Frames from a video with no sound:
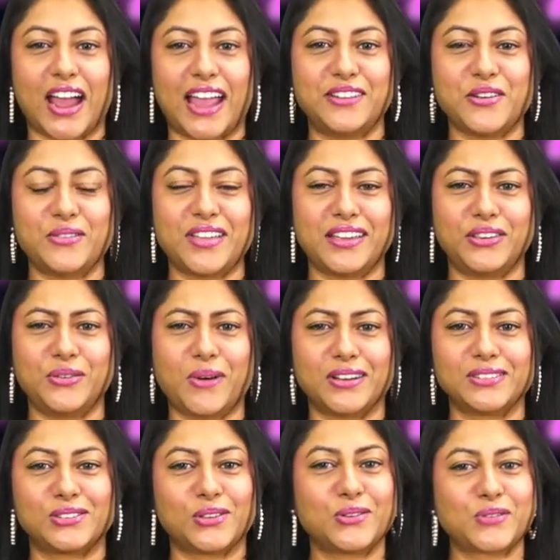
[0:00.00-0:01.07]
I know that you
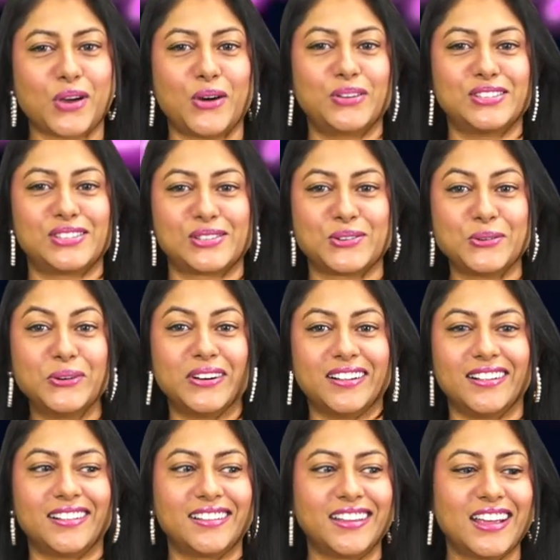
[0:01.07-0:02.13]
also go to
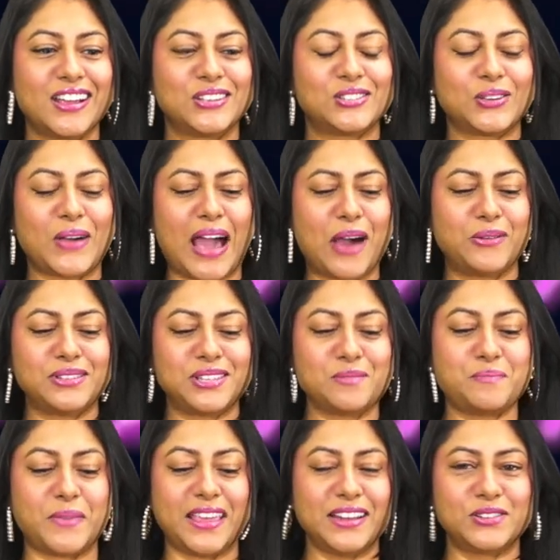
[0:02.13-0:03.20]
school. So how has
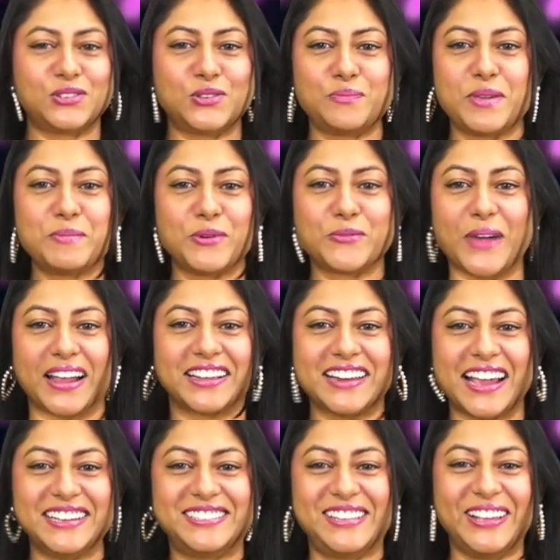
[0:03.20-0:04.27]
it been? Do people recognize